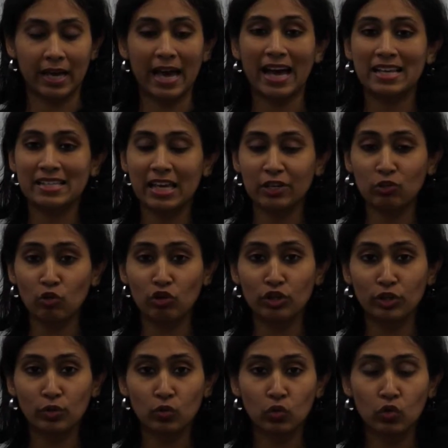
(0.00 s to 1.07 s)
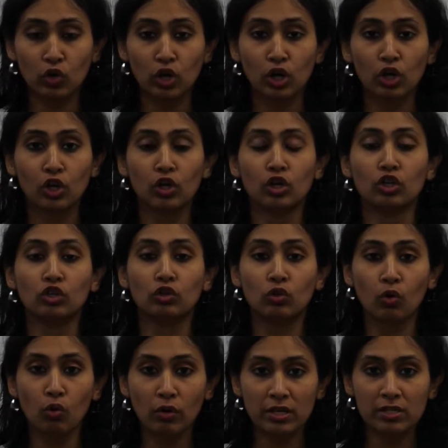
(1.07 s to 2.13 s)
As I told you,
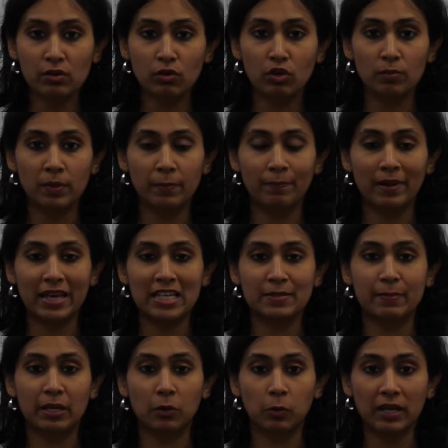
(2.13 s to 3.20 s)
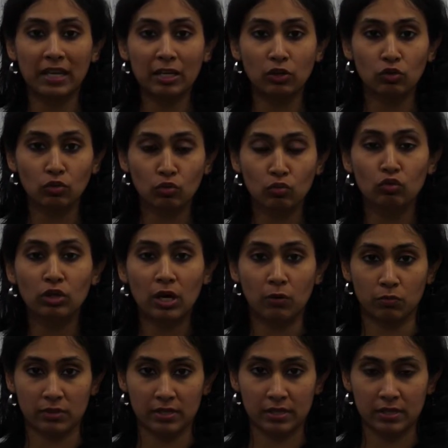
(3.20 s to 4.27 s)
no is going to be placed between two
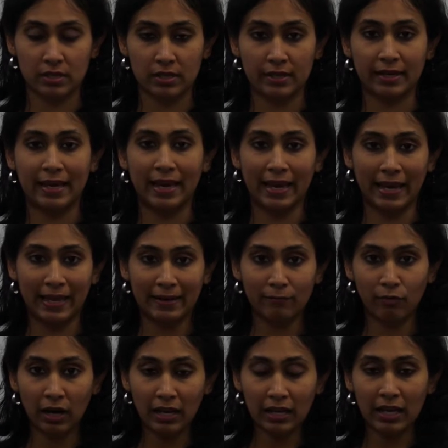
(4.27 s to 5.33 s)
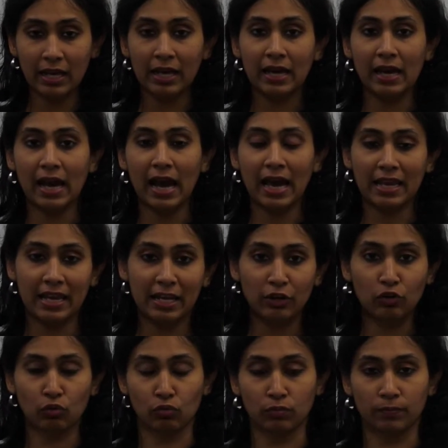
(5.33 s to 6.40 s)
nouns, N1 and
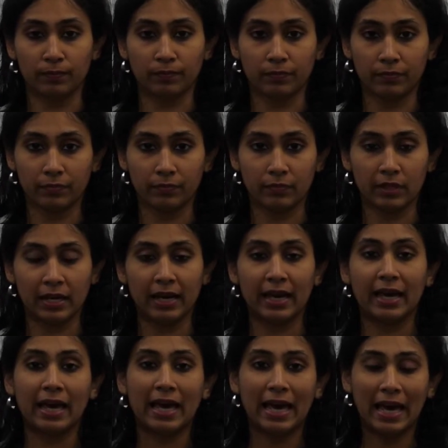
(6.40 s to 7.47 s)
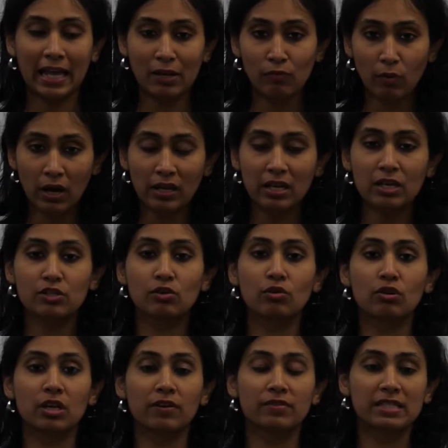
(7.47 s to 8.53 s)
N2. N1 is going
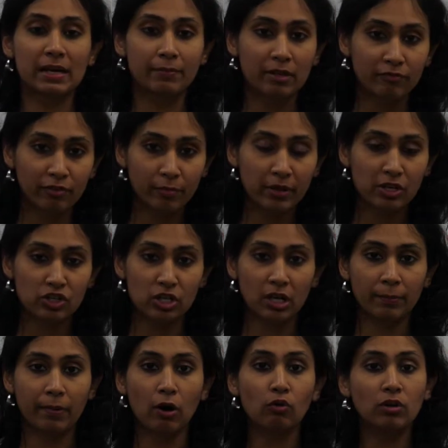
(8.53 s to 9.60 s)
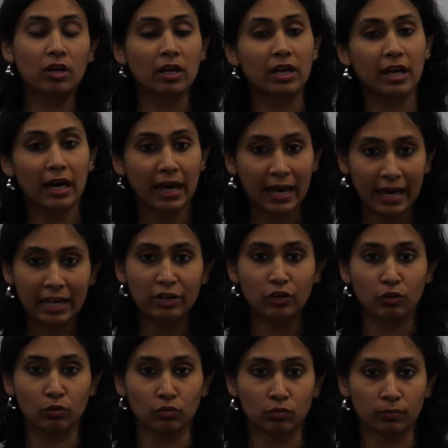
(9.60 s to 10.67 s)
to give some information about
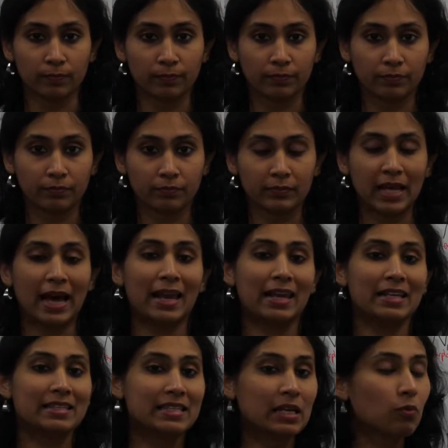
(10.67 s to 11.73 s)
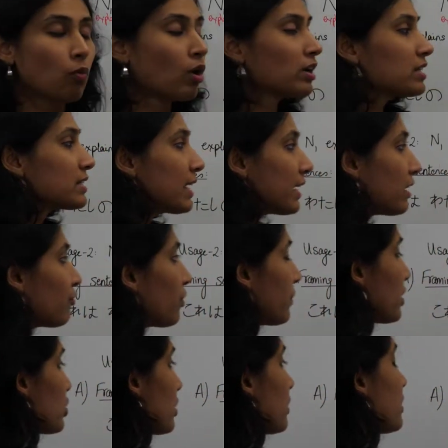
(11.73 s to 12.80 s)
N2. And let's see what is that
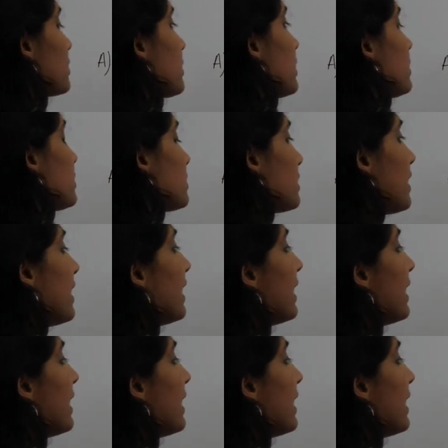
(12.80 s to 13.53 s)
information in this case.